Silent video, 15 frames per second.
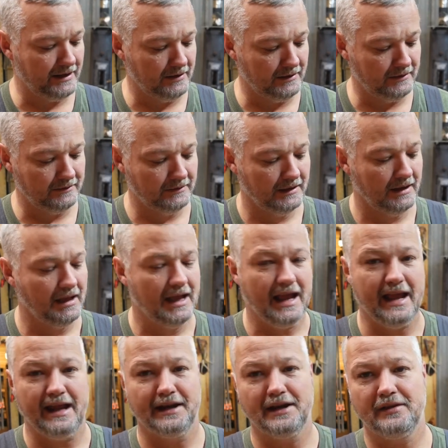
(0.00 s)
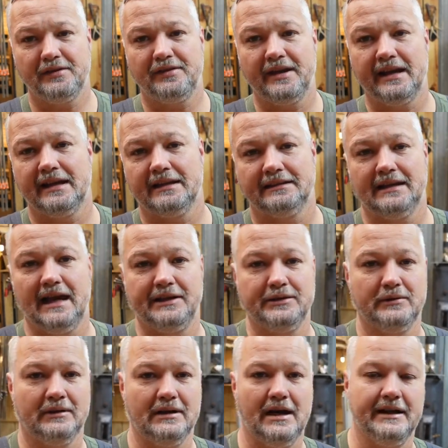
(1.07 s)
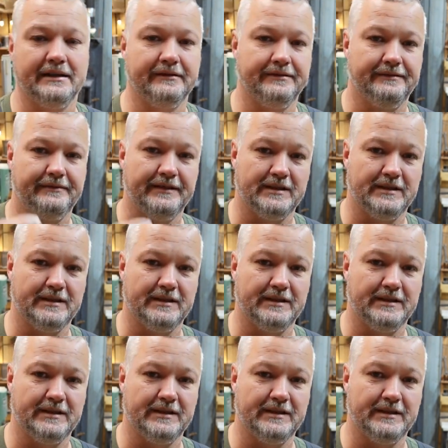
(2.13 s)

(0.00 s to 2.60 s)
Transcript: Uh, And another thing is, I do a lot of,